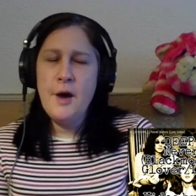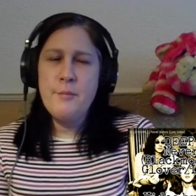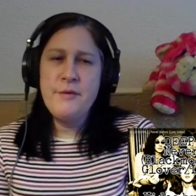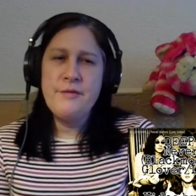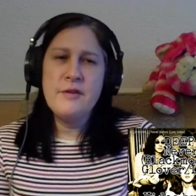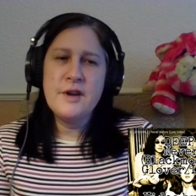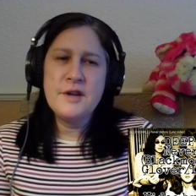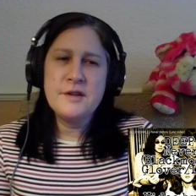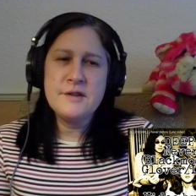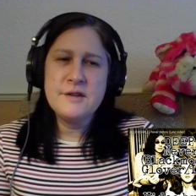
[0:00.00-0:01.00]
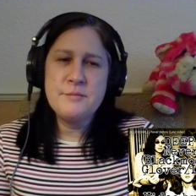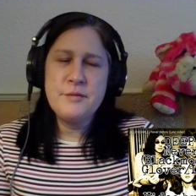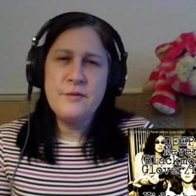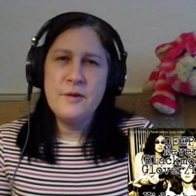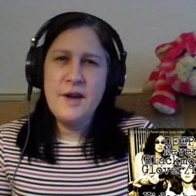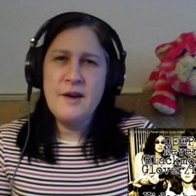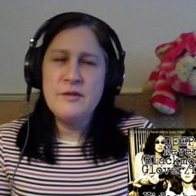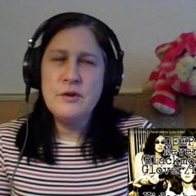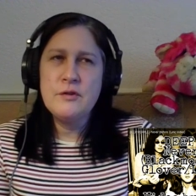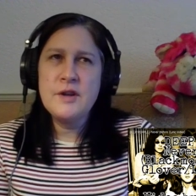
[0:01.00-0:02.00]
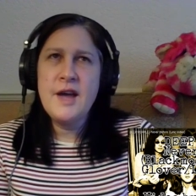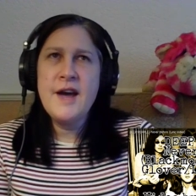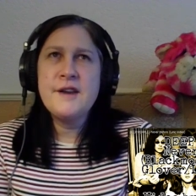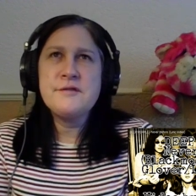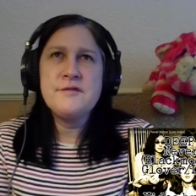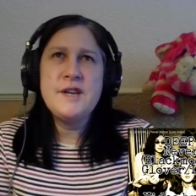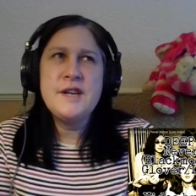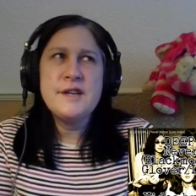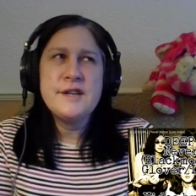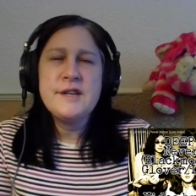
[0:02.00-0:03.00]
before I have a look at the